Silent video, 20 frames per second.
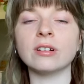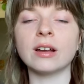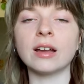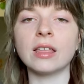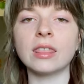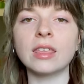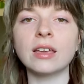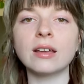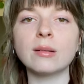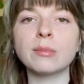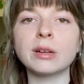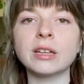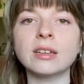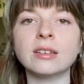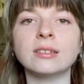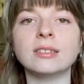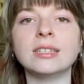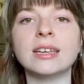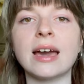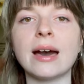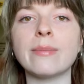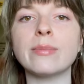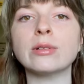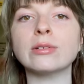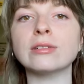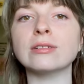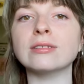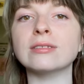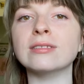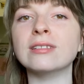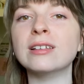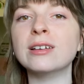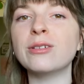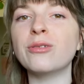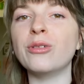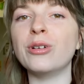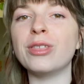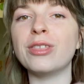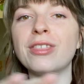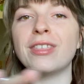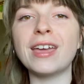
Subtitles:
I think I'm gonna dabble with